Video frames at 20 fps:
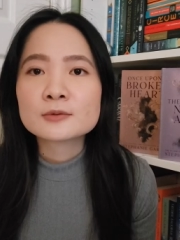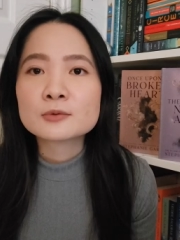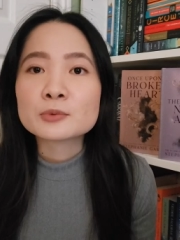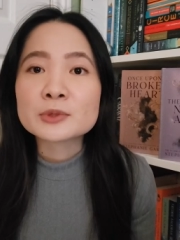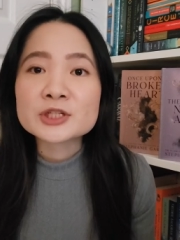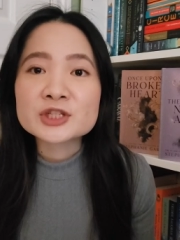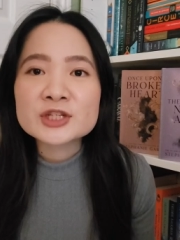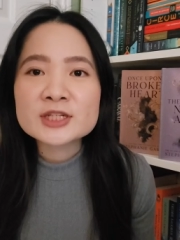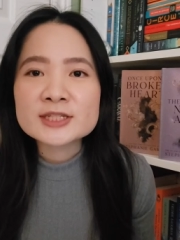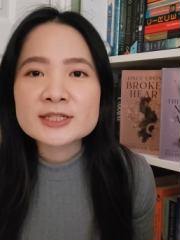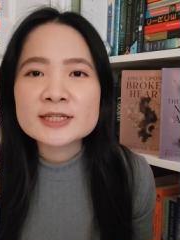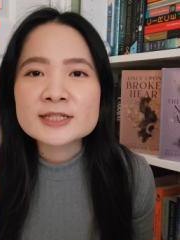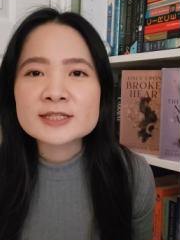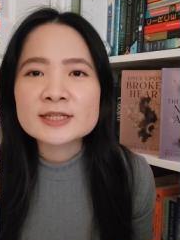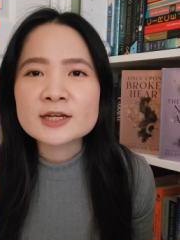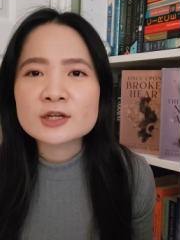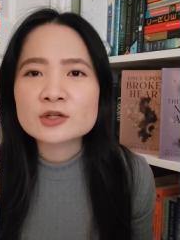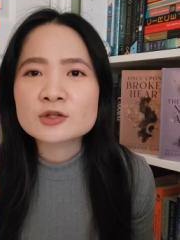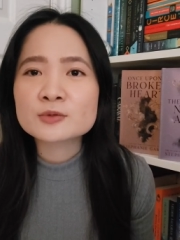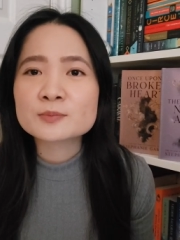When she sees
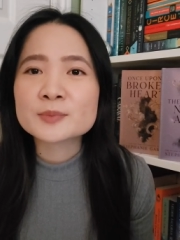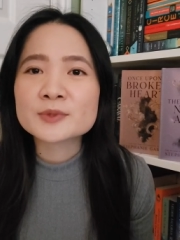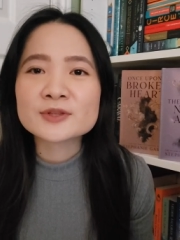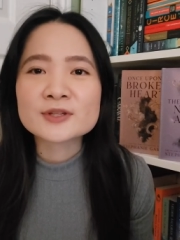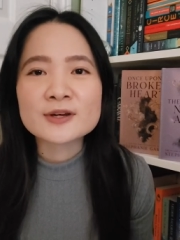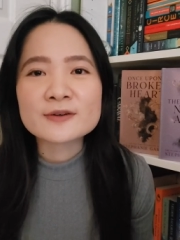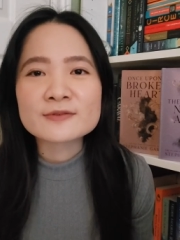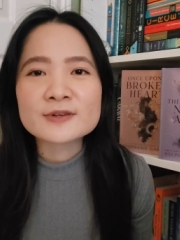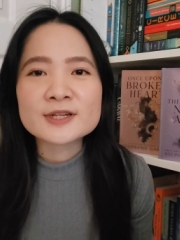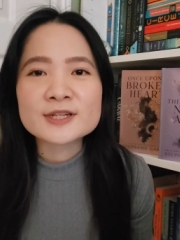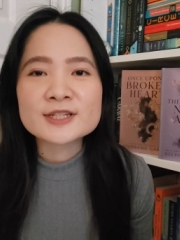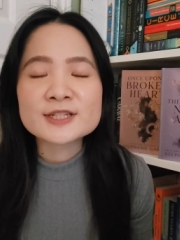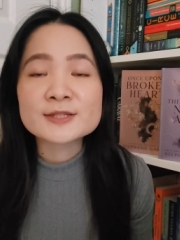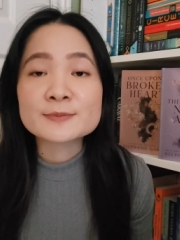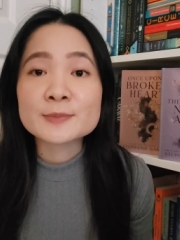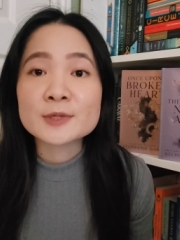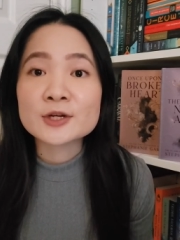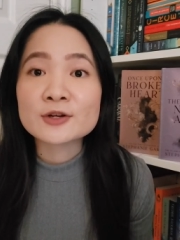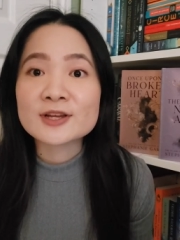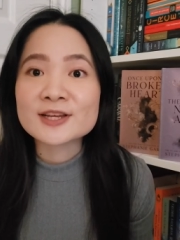that her beloved is
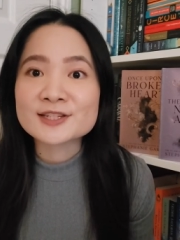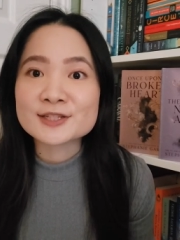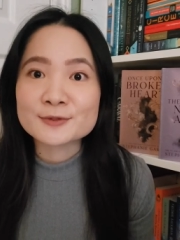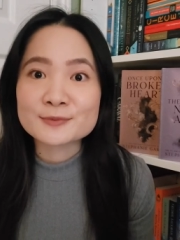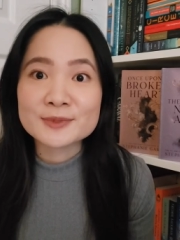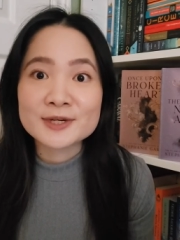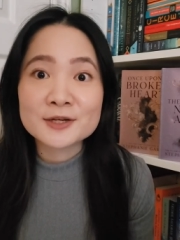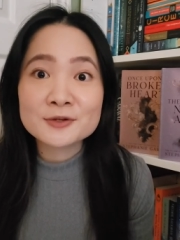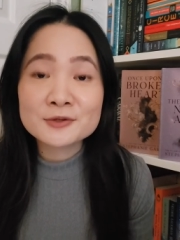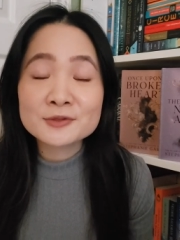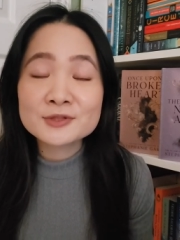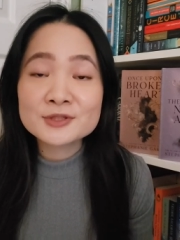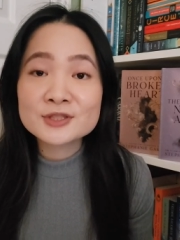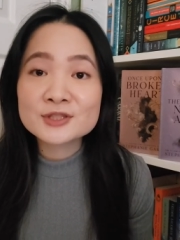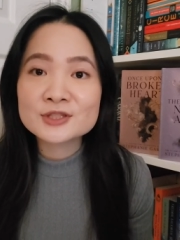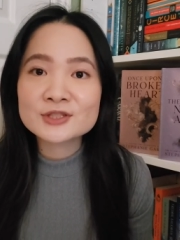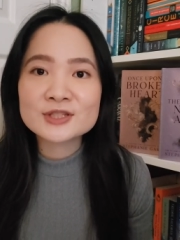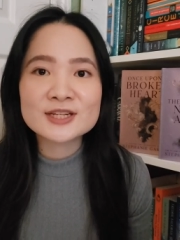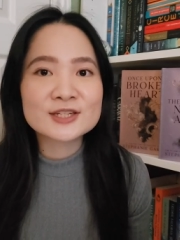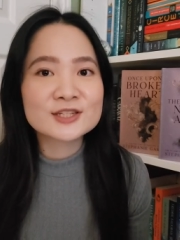marrying someone else,
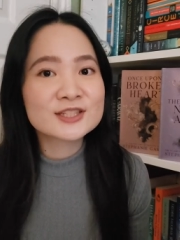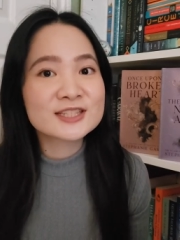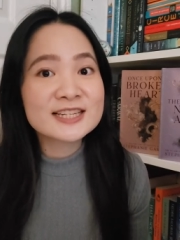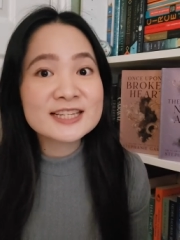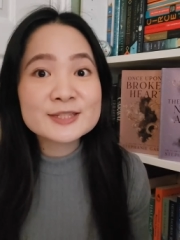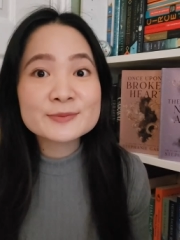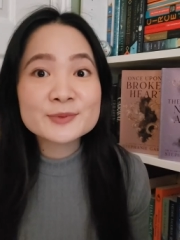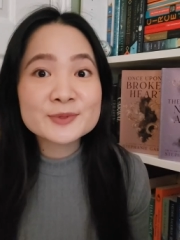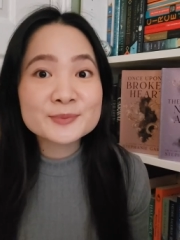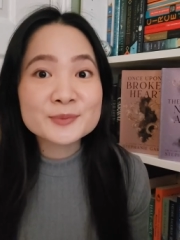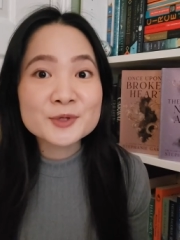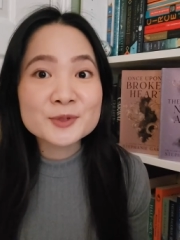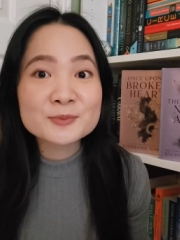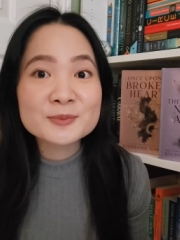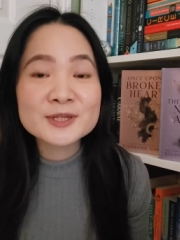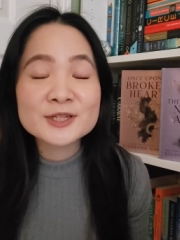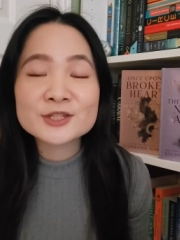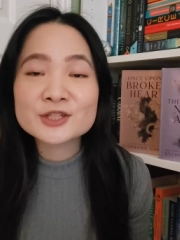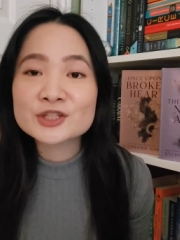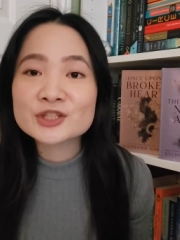in a desperate
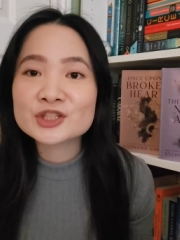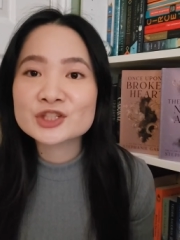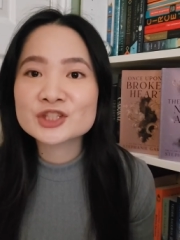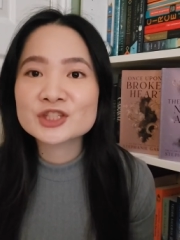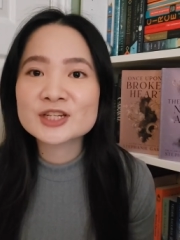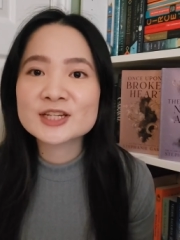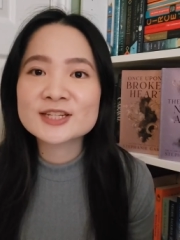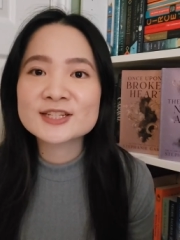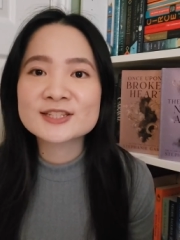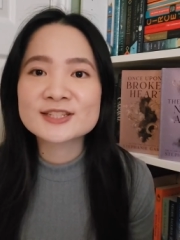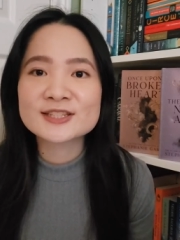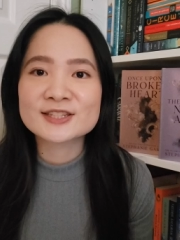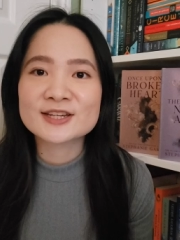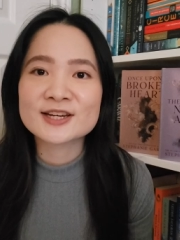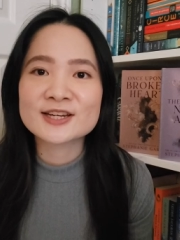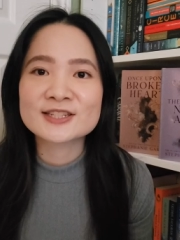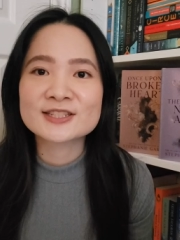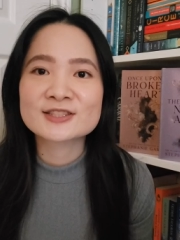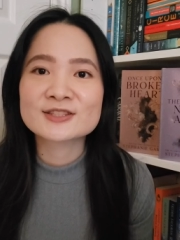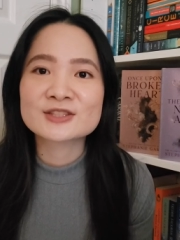moment, she
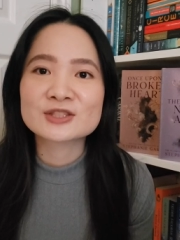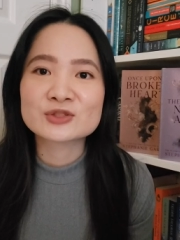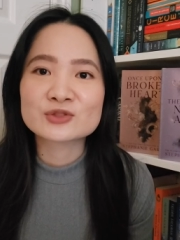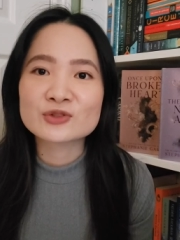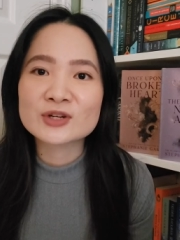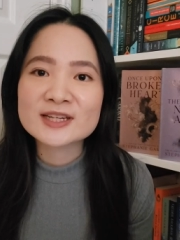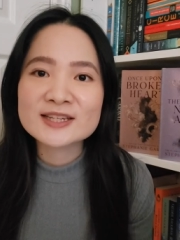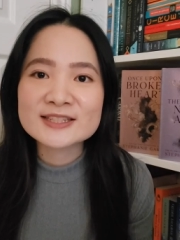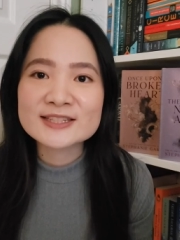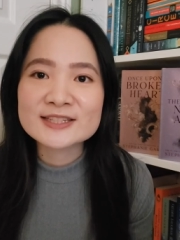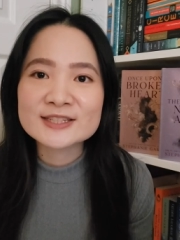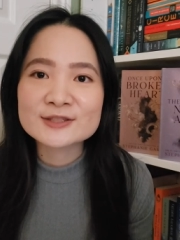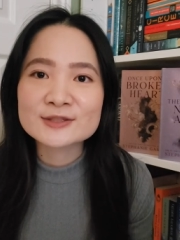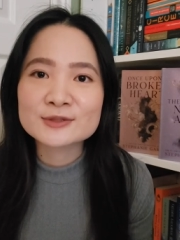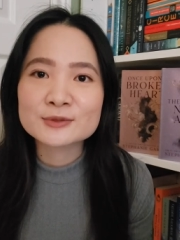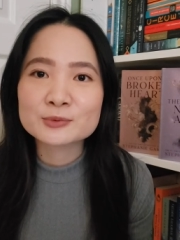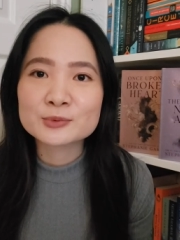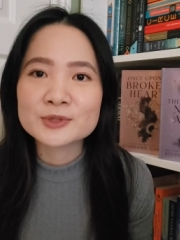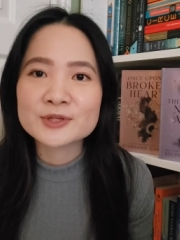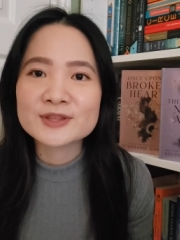decides to strike a
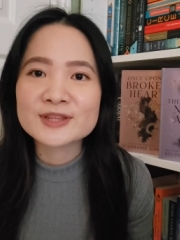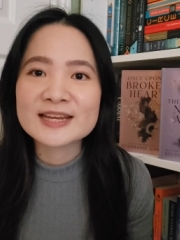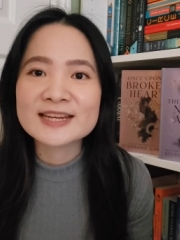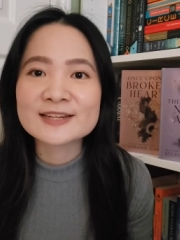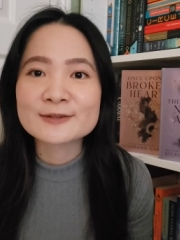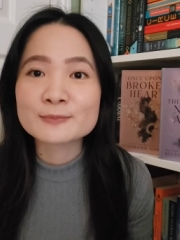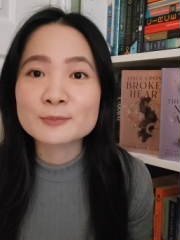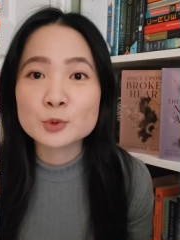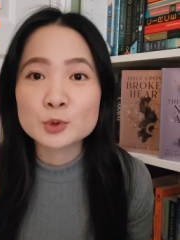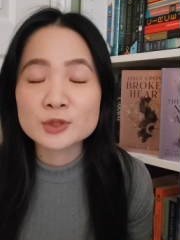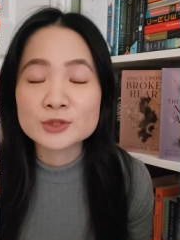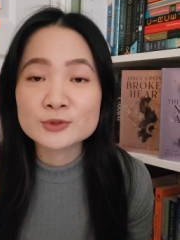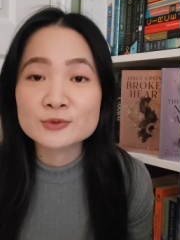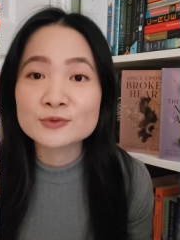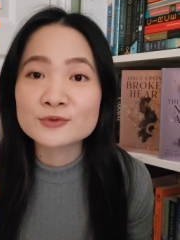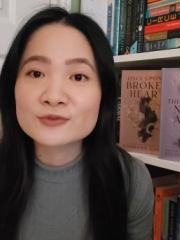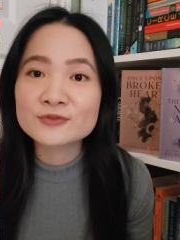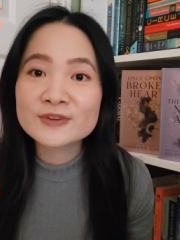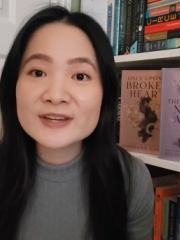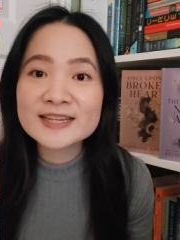deal with an immortal
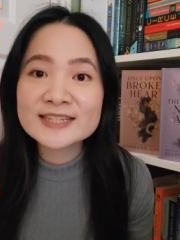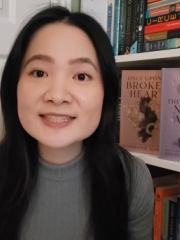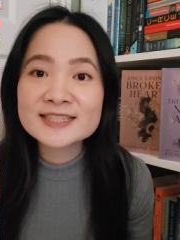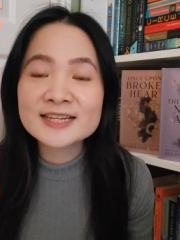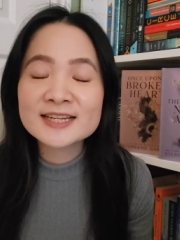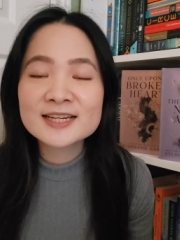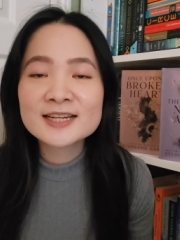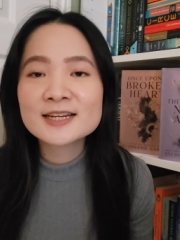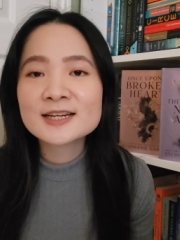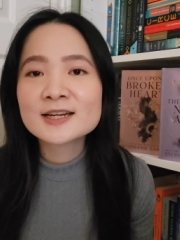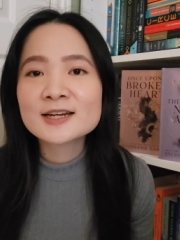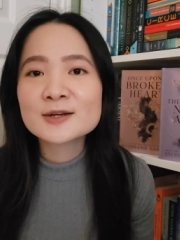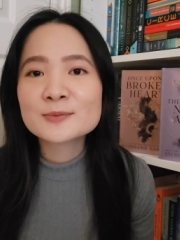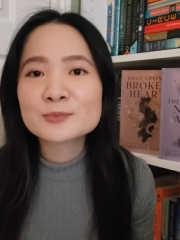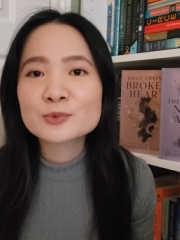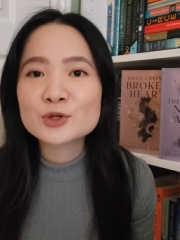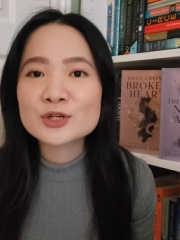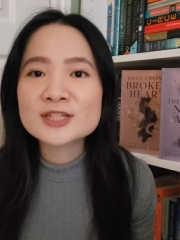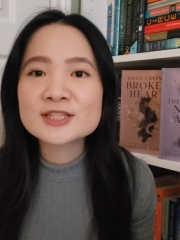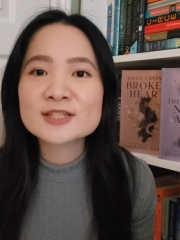fate,
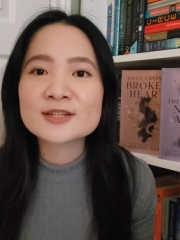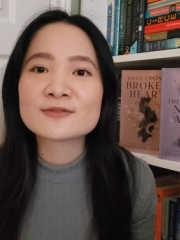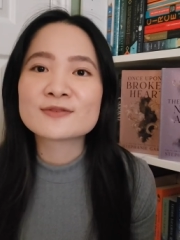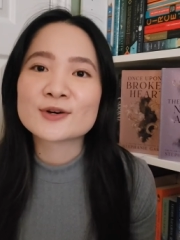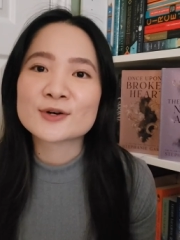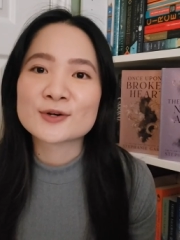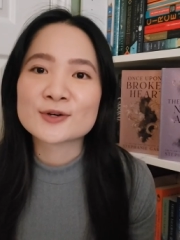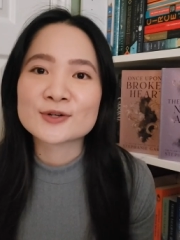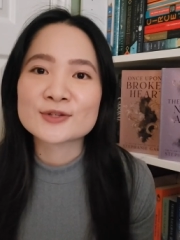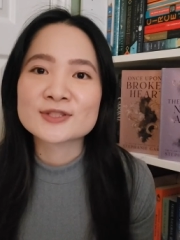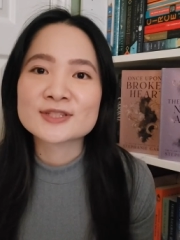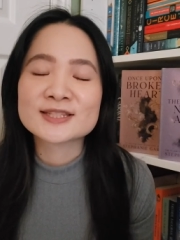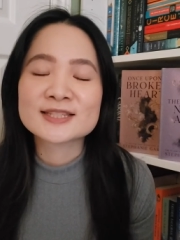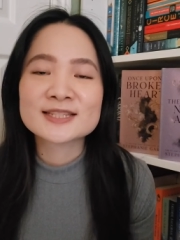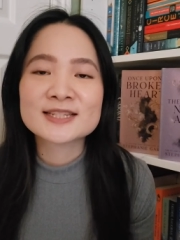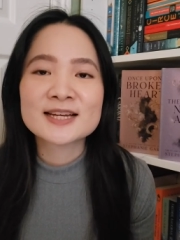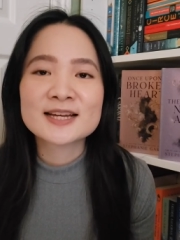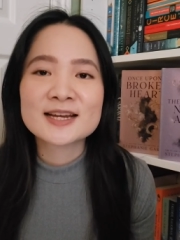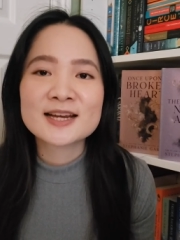Prince of Hearts,